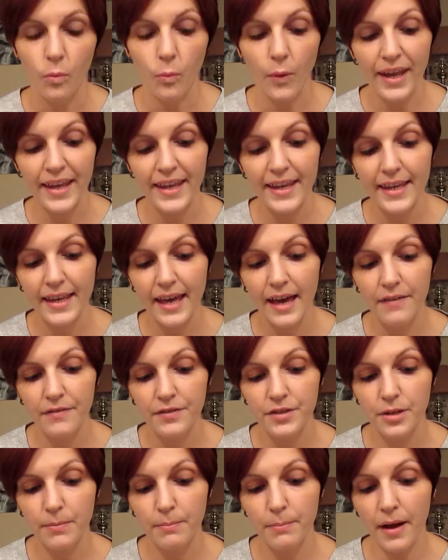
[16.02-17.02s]
Waking
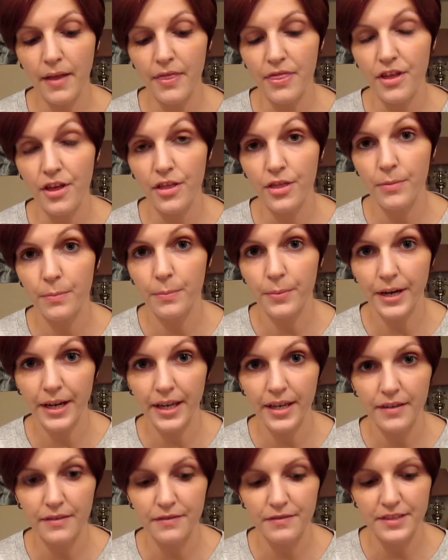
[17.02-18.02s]
after a month on the
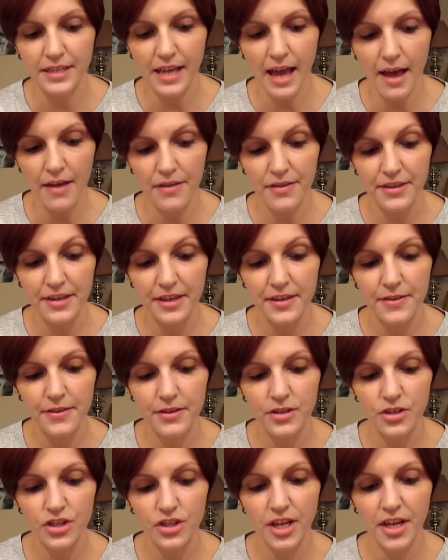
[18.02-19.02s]
brink of death,
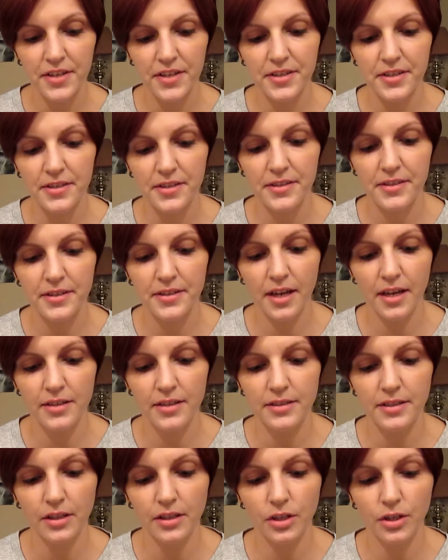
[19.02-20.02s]
Meghan Chase is stunned
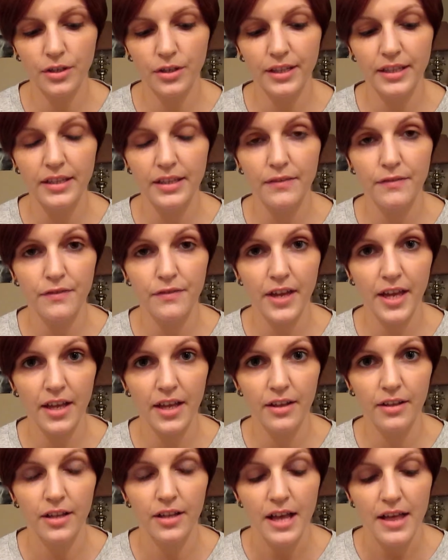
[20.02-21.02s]
to learn that the
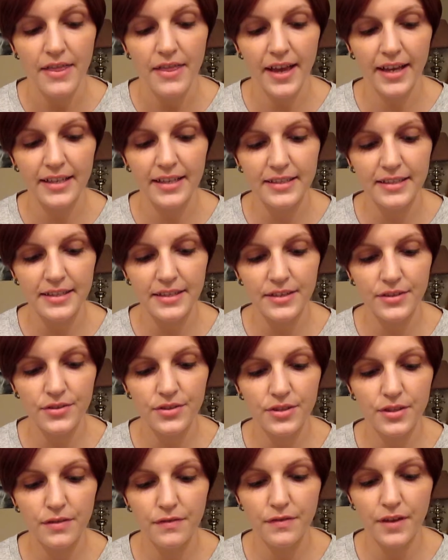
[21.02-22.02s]
veil that
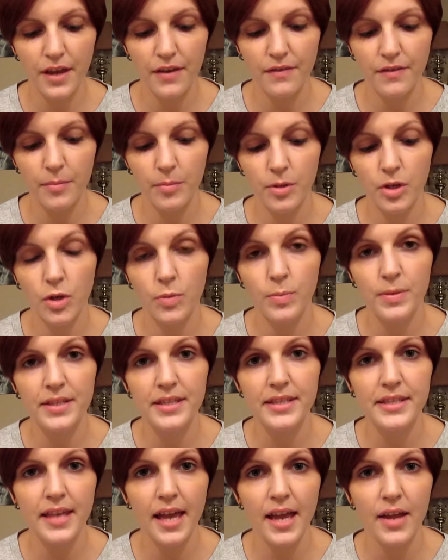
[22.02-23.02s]
conceals the Fae from human
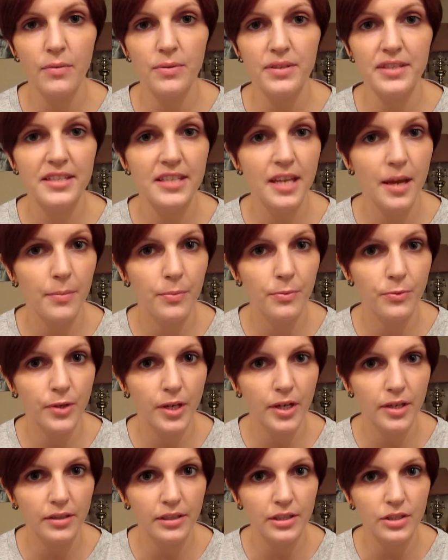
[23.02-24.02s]
sight was
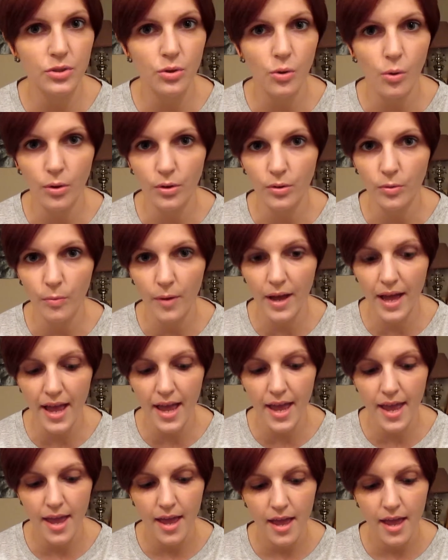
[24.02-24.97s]
temporarily torn away.